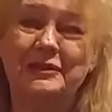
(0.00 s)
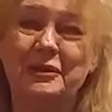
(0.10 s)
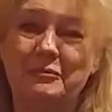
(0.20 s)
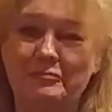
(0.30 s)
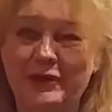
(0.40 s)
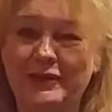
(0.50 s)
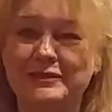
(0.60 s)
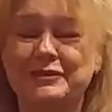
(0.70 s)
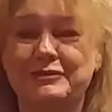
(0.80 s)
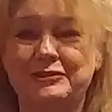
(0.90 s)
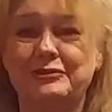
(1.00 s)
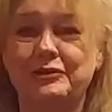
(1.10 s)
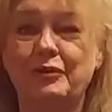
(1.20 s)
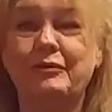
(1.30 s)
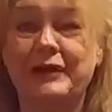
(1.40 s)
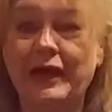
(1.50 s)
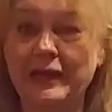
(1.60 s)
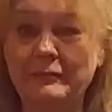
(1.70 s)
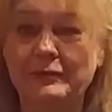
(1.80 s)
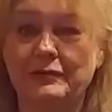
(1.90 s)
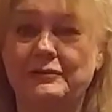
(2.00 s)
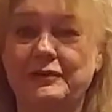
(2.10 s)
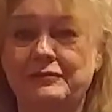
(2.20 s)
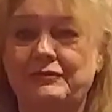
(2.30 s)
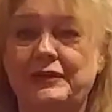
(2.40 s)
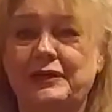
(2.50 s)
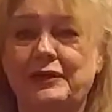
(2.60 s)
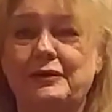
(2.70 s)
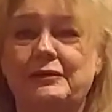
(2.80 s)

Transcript: bell so that you'll know when I upload another video.